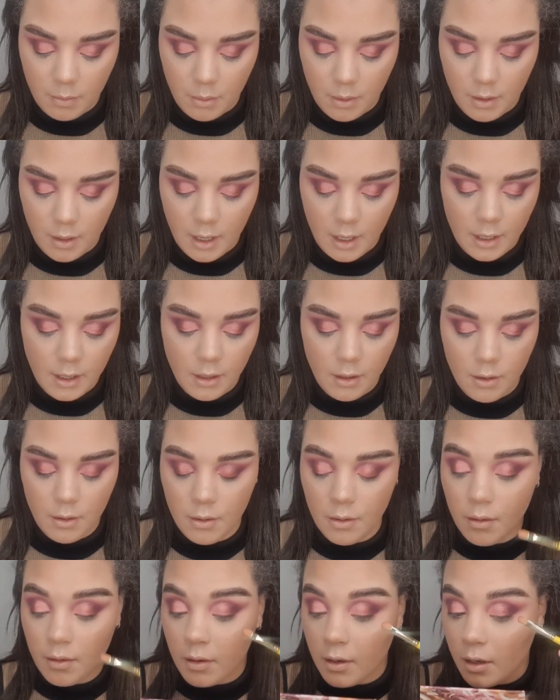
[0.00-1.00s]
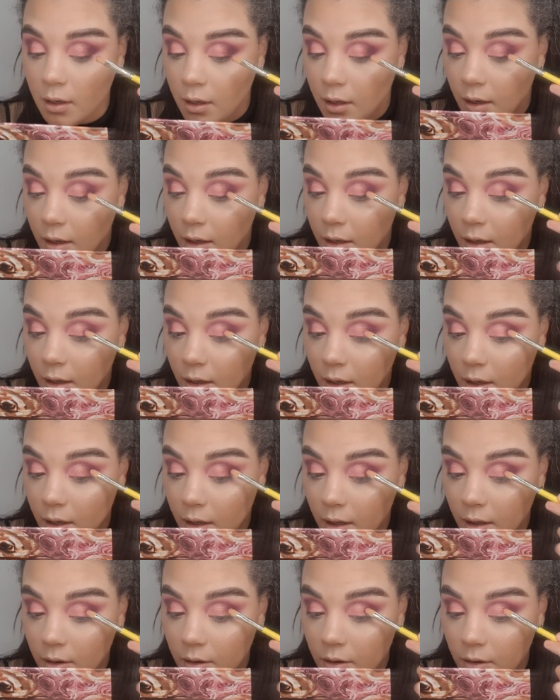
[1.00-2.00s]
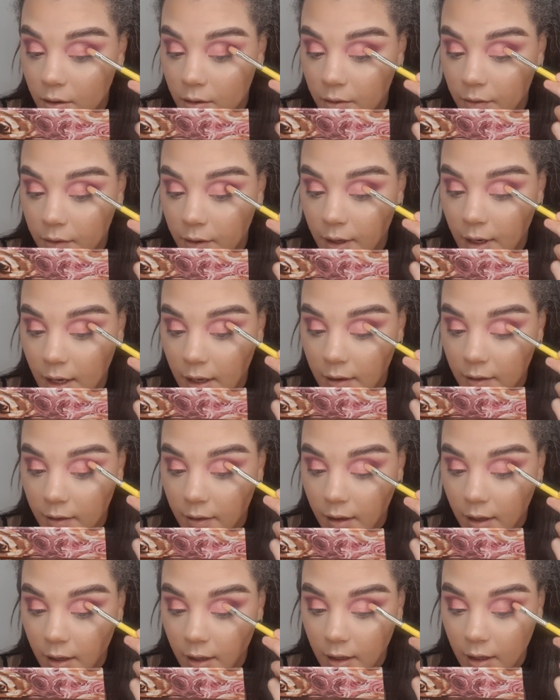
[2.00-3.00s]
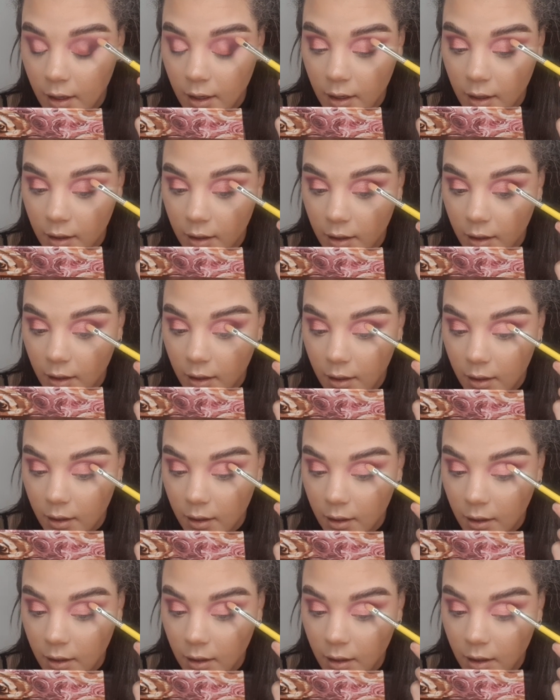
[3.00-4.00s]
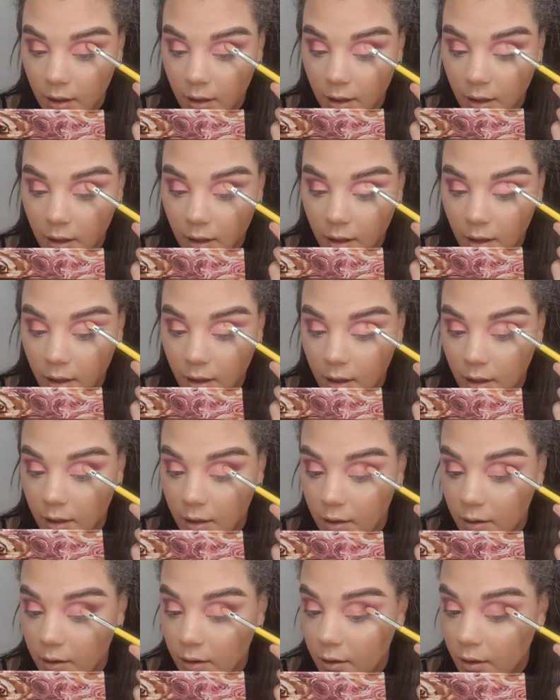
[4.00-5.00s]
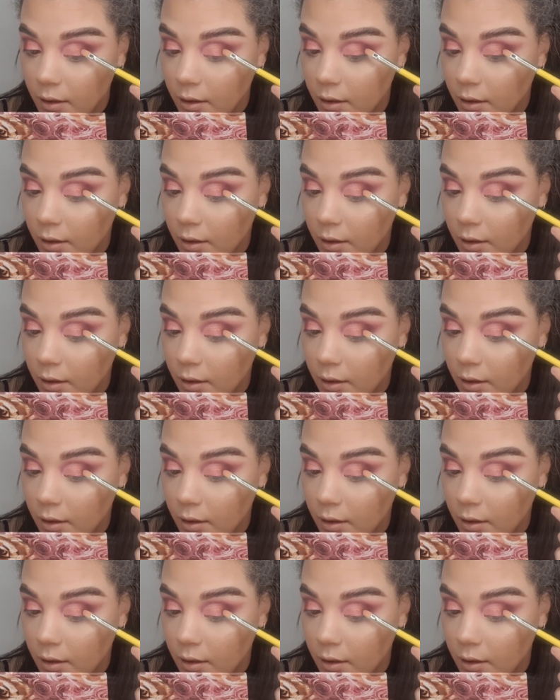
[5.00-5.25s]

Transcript: one that I used, and just finesse that again into